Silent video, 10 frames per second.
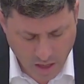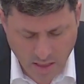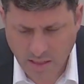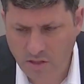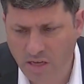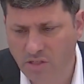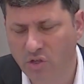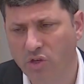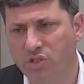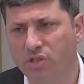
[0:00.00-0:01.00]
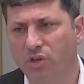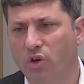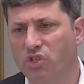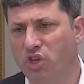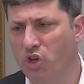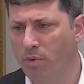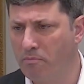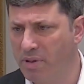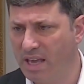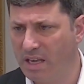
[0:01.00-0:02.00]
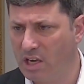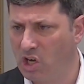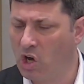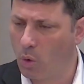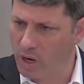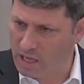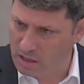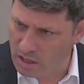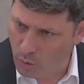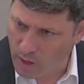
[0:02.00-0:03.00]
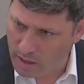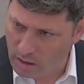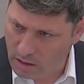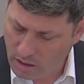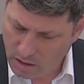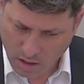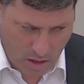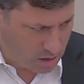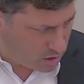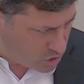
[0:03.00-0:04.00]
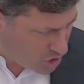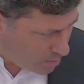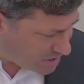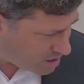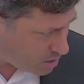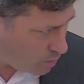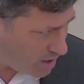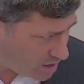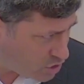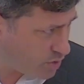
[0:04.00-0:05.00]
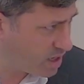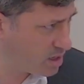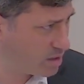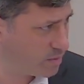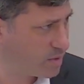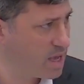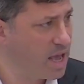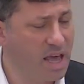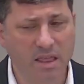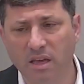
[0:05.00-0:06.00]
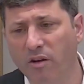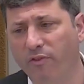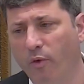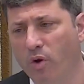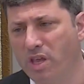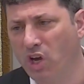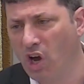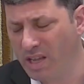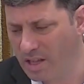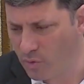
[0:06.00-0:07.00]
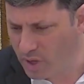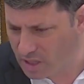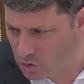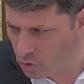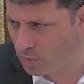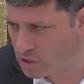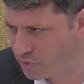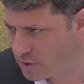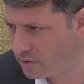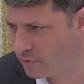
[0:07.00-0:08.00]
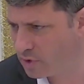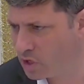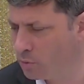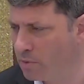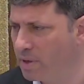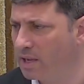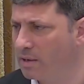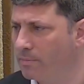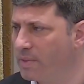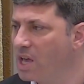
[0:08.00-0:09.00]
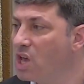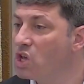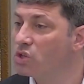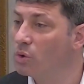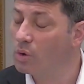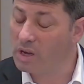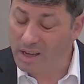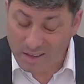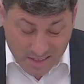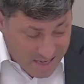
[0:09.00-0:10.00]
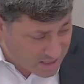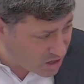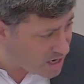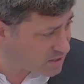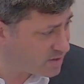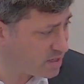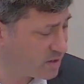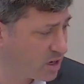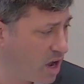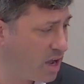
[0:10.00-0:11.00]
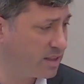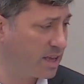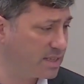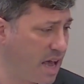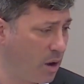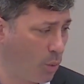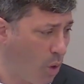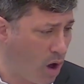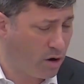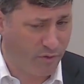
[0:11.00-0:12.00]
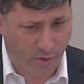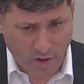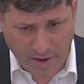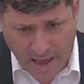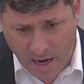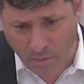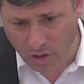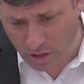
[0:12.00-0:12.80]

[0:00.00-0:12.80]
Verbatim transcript: Says Tesis, because a human being could go into the well, could jump into the well and drink. And therefore, the guy didn't really do much for the for the human being. So it says Tosfos that the guy takes out water for an animal.